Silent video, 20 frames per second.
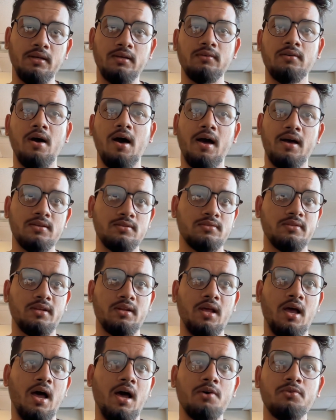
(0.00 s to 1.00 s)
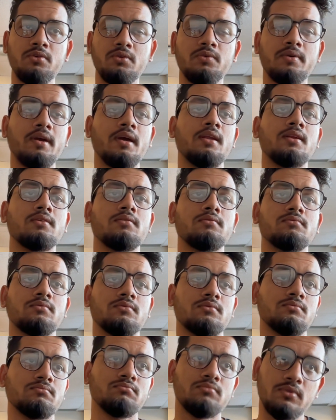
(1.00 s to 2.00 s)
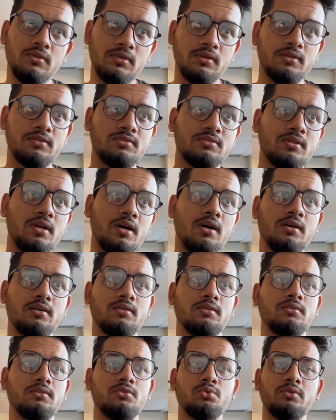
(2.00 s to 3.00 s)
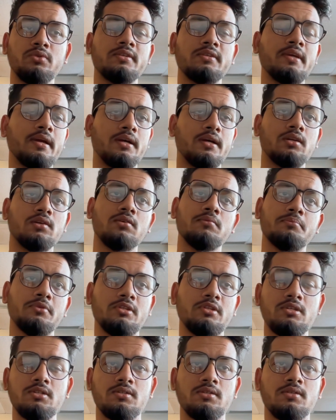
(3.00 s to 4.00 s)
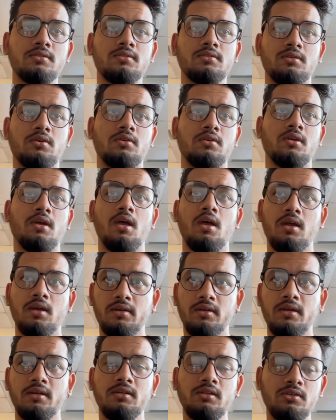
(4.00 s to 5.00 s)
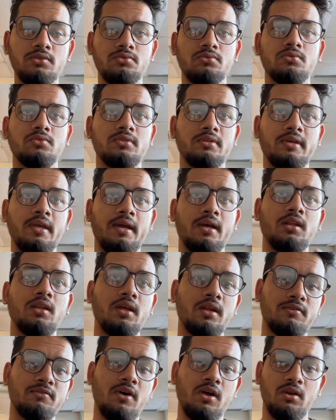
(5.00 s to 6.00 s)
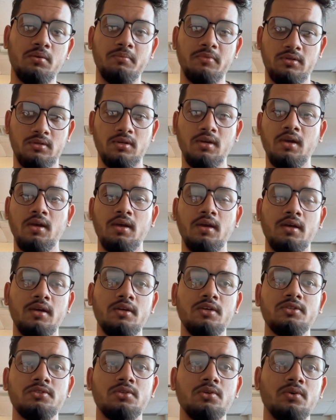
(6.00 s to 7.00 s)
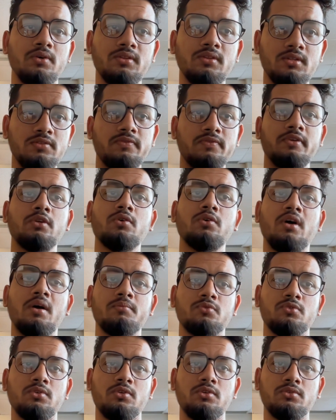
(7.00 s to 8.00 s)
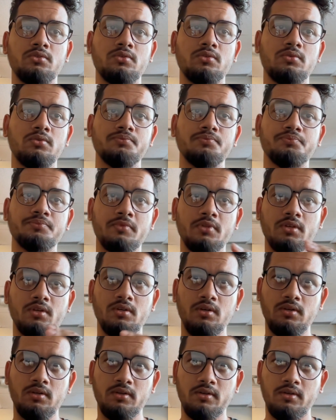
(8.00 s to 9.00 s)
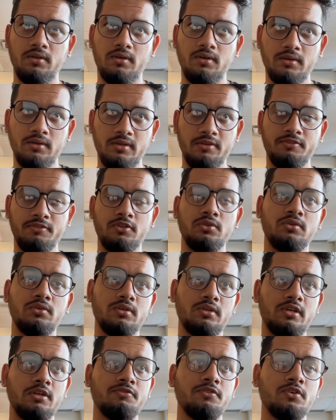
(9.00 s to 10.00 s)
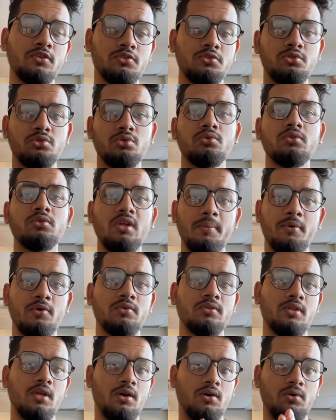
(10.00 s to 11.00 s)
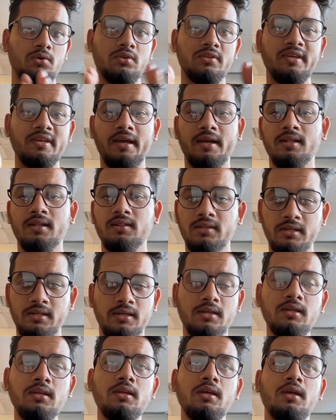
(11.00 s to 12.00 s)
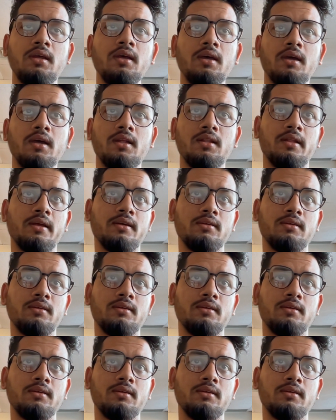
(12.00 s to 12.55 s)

asked that how you can start doing Kaggle competitions or get used to the Kaggle environment. So in this video, I'm going to give you a tour about the whole Kaggle thing and